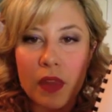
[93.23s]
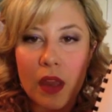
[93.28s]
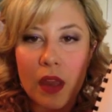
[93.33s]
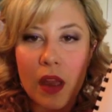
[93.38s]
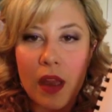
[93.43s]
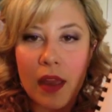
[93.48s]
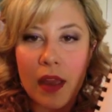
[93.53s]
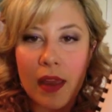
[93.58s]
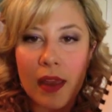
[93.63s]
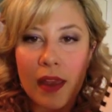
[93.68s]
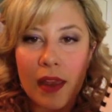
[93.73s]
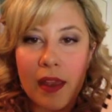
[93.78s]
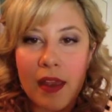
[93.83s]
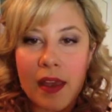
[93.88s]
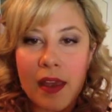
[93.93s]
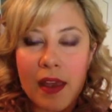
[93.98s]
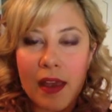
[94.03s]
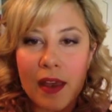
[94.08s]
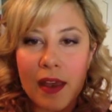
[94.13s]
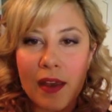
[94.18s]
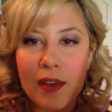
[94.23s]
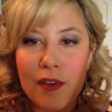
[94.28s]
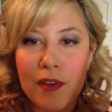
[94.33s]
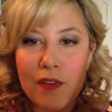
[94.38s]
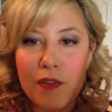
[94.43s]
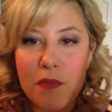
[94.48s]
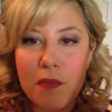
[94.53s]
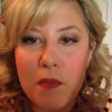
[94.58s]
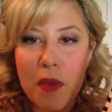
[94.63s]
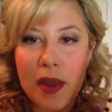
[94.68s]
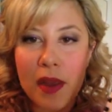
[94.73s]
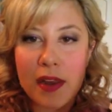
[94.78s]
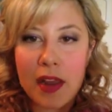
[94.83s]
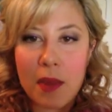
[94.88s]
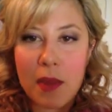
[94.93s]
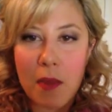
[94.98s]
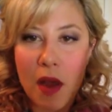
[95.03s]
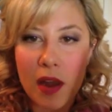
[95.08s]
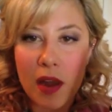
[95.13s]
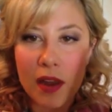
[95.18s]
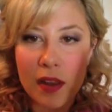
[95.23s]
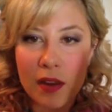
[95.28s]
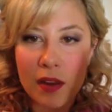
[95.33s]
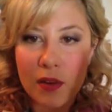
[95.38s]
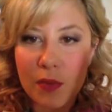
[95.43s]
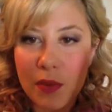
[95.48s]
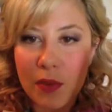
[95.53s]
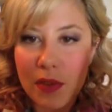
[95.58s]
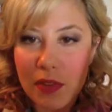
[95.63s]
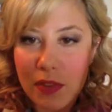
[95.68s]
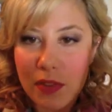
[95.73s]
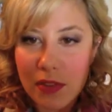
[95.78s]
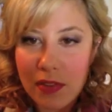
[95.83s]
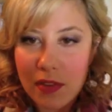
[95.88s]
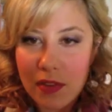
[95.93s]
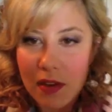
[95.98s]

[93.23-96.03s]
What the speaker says: I have my name on it with